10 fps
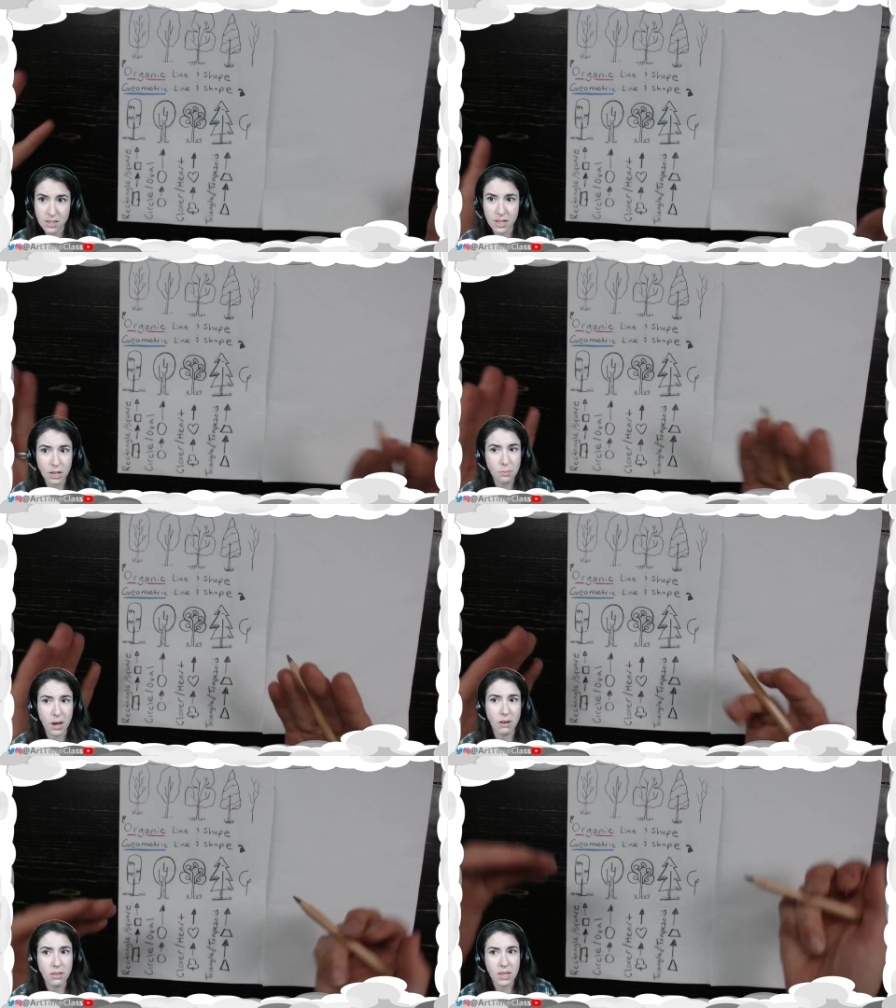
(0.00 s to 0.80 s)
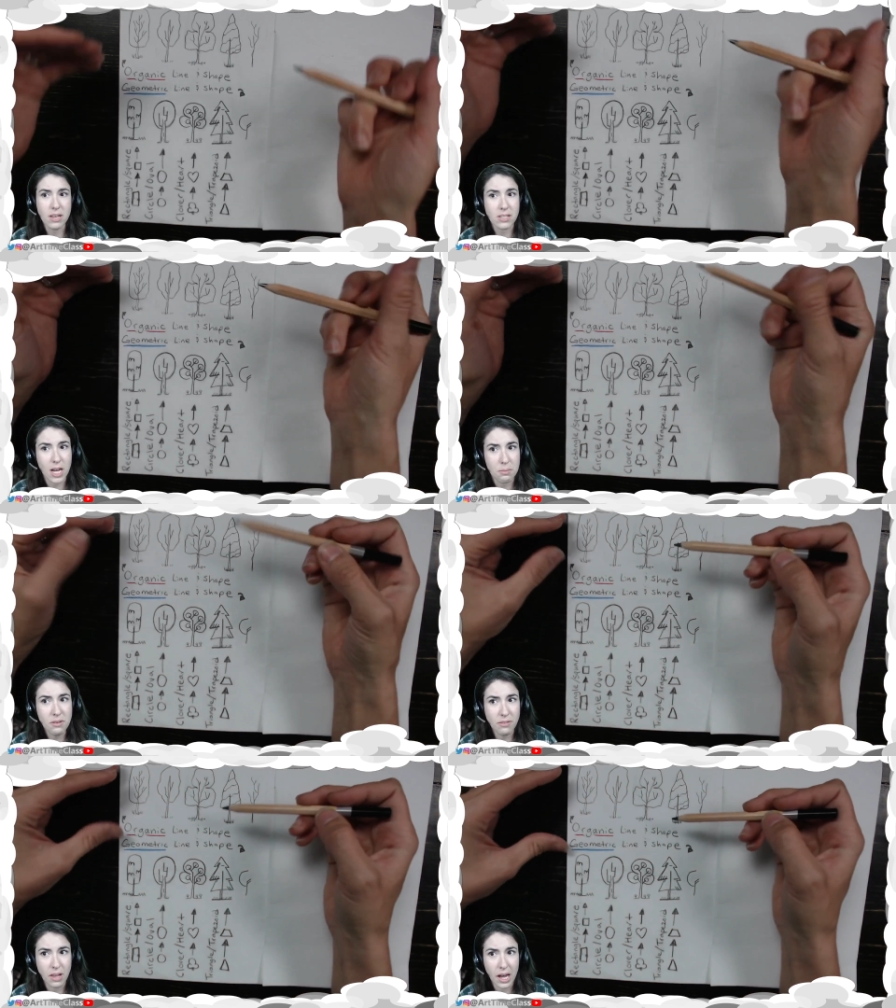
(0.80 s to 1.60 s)
Think about the type of
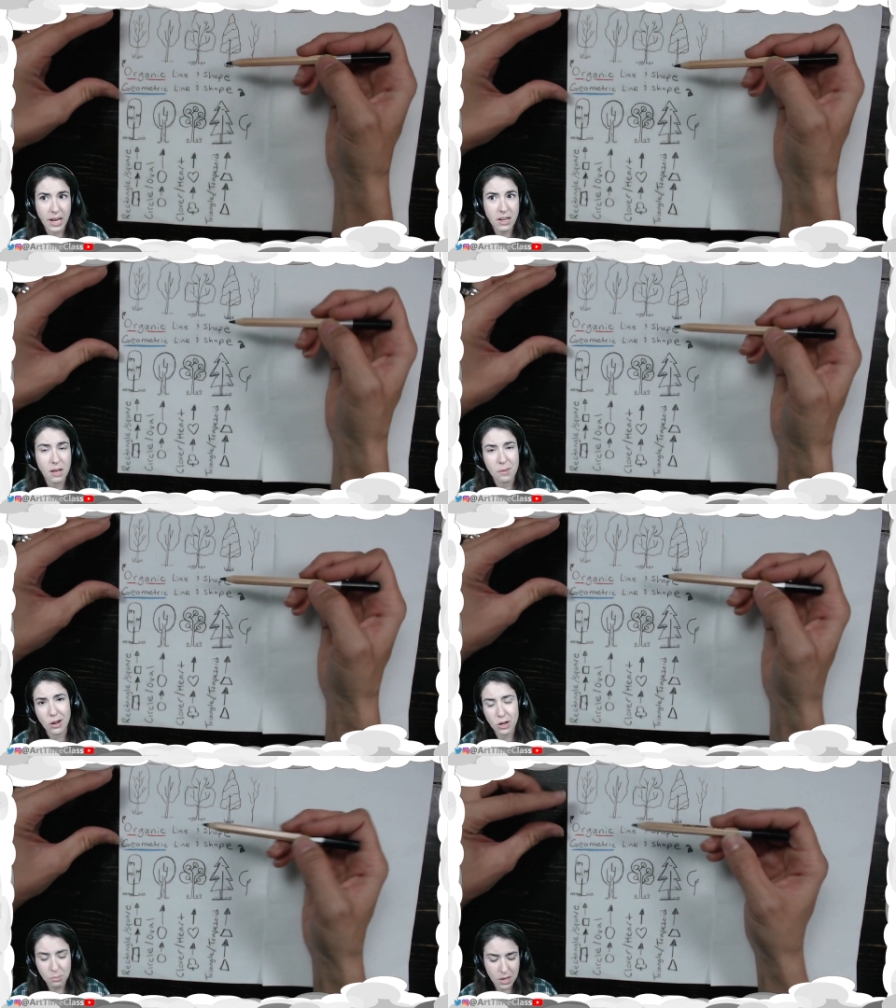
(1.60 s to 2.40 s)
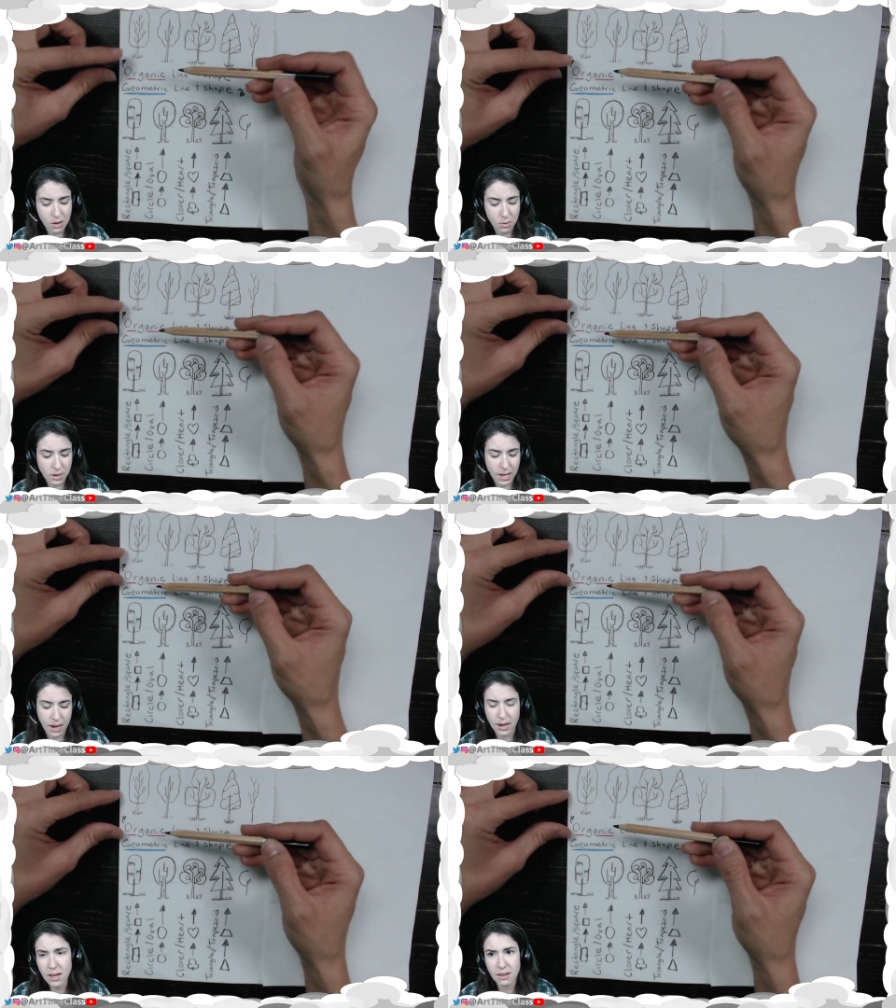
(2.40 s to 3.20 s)
line. Am I going to be
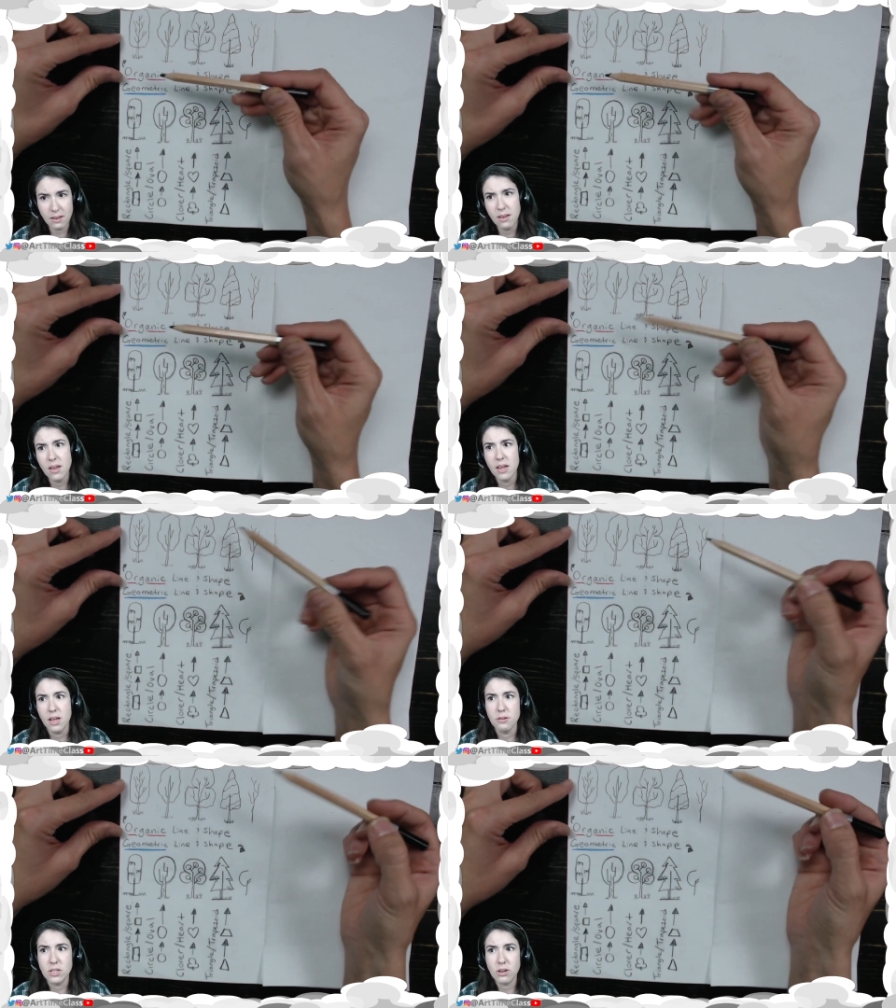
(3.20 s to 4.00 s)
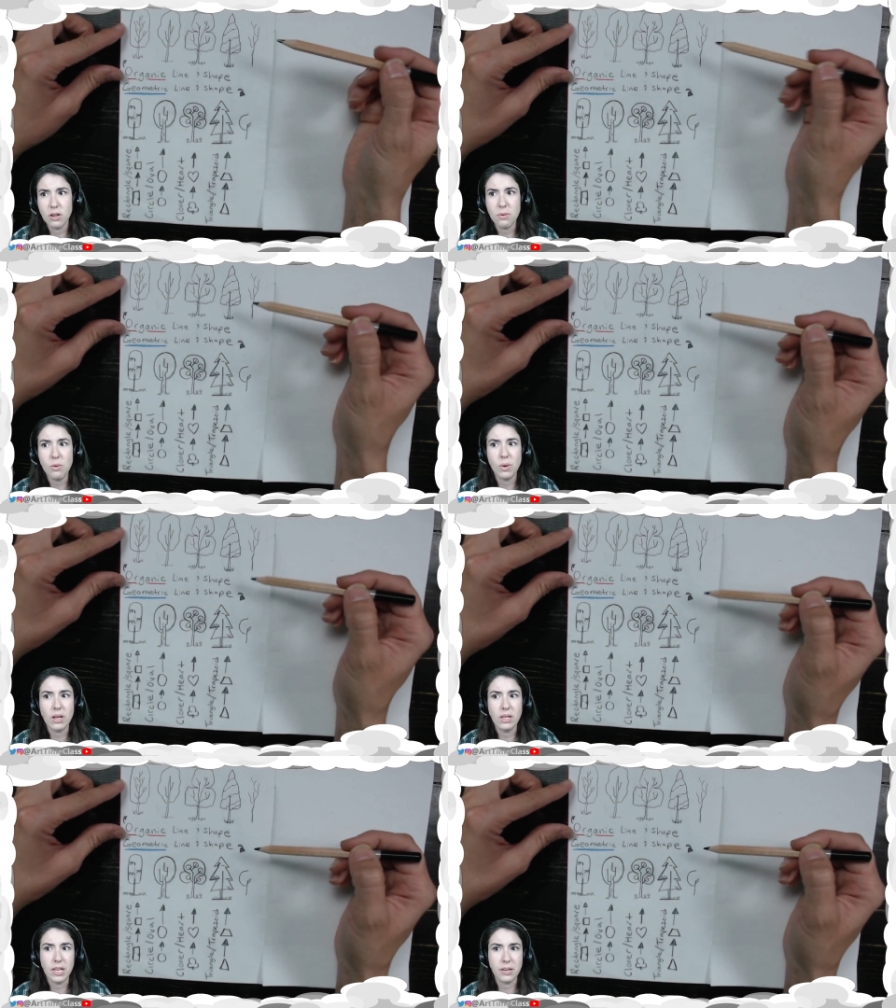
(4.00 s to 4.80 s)
organic? Is it going to be
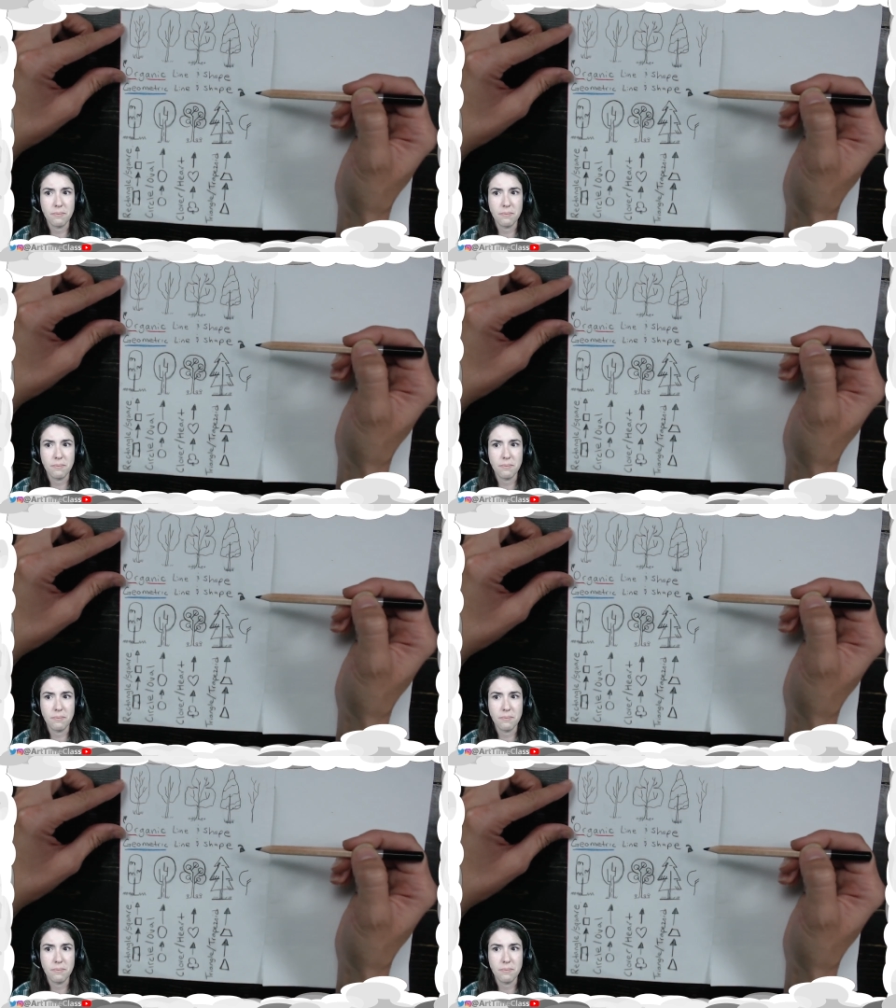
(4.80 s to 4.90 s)
wiggly?